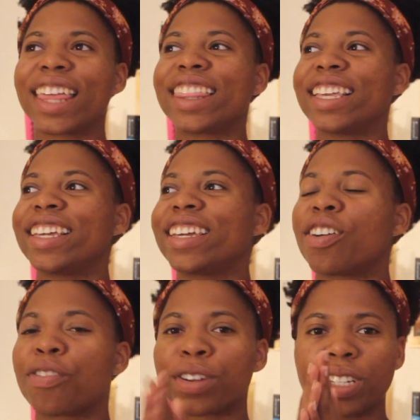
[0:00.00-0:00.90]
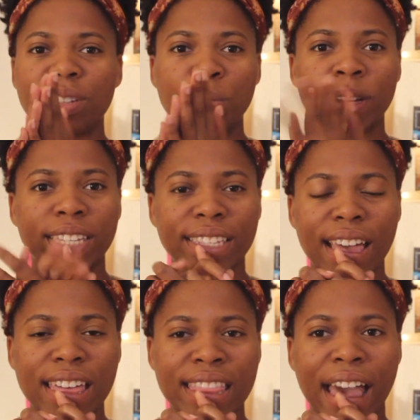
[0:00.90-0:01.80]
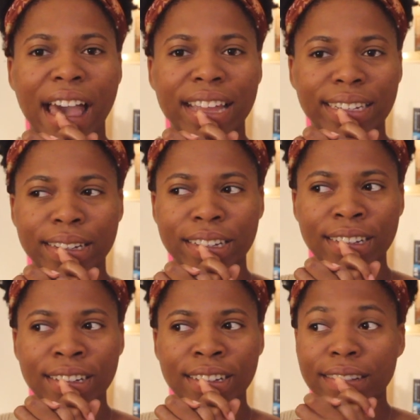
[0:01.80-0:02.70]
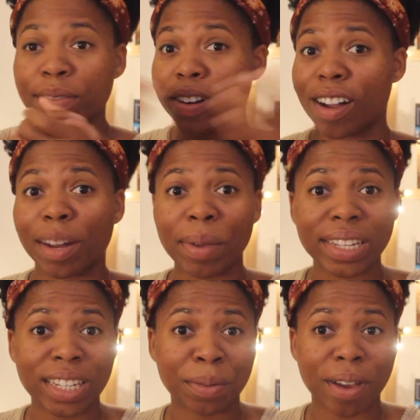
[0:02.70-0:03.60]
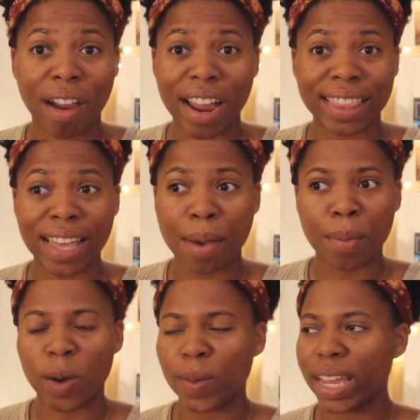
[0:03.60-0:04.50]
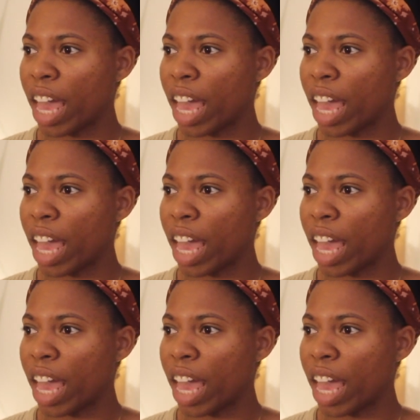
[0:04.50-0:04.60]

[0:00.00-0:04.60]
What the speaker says: the 14 books that were on my TBR at that moment.